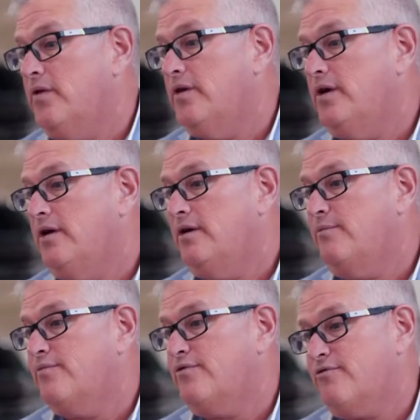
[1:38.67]
the
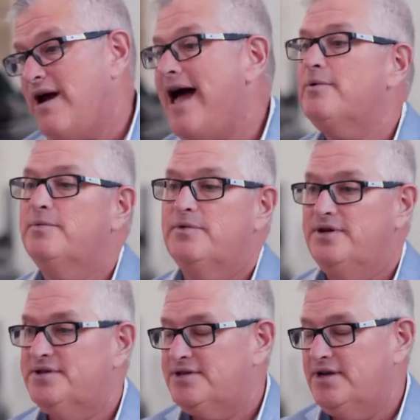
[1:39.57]

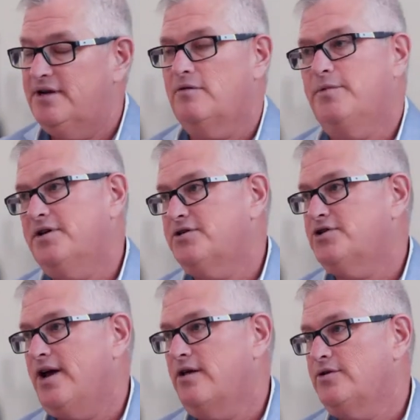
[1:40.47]
probably single
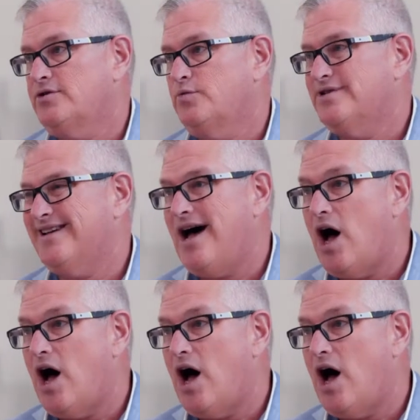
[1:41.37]
biggest challenge was